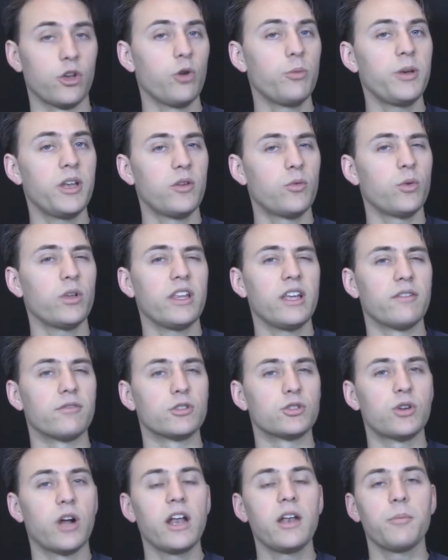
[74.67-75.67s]
nobody'd really
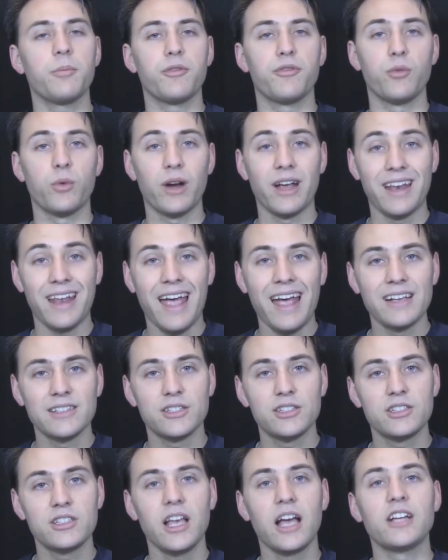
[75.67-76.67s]
ever tried it before, and
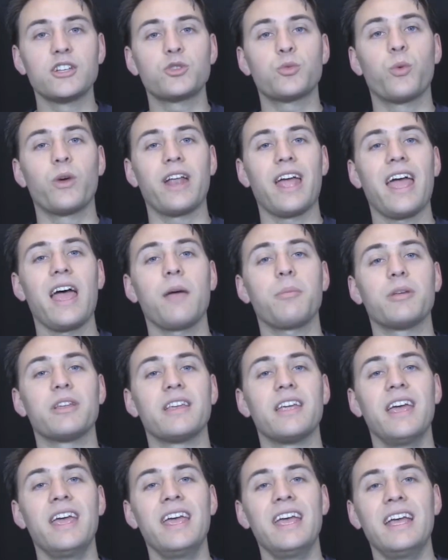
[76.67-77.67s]
as such, what
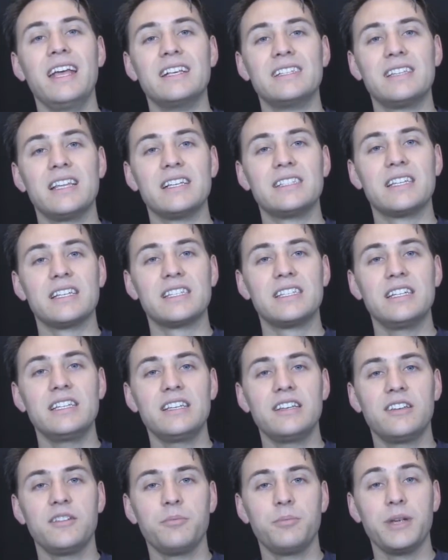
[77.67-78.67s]
happened is they
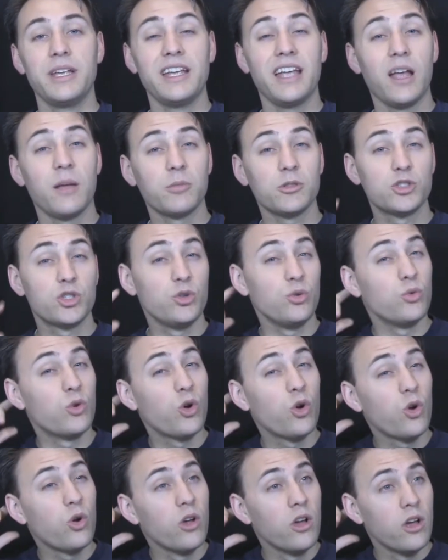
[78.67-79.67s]
succeeded in being able to